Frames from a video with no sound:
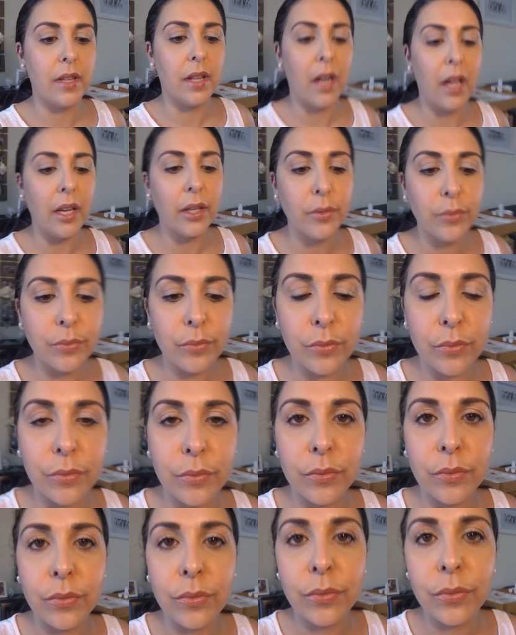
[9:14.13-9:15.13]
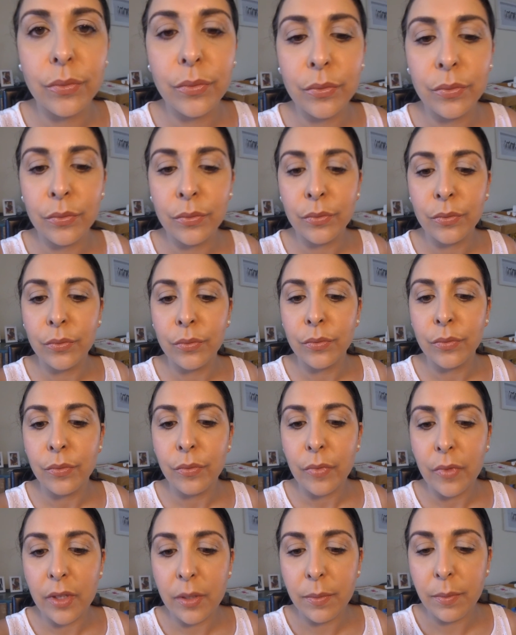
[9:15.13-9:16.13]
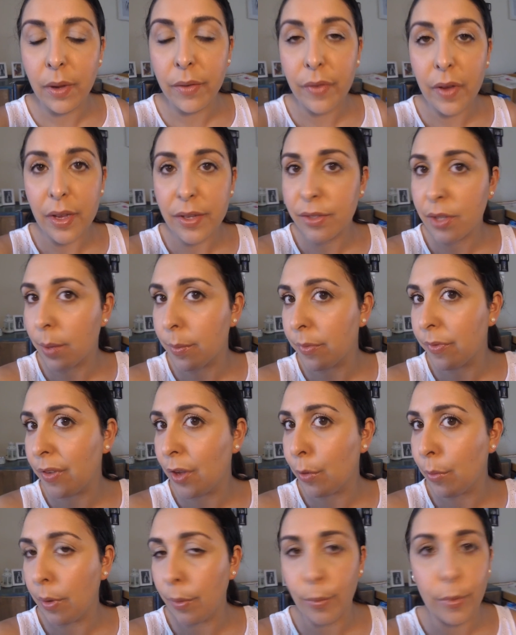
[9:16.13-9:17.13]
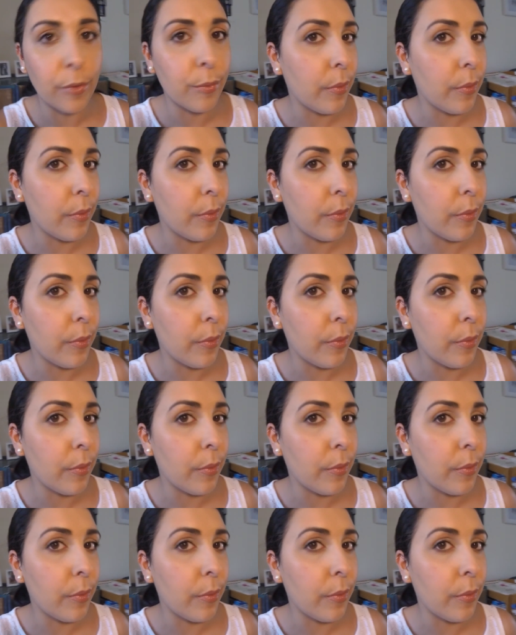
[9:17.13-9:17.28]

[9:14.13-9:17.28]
Oh, can't see the light. This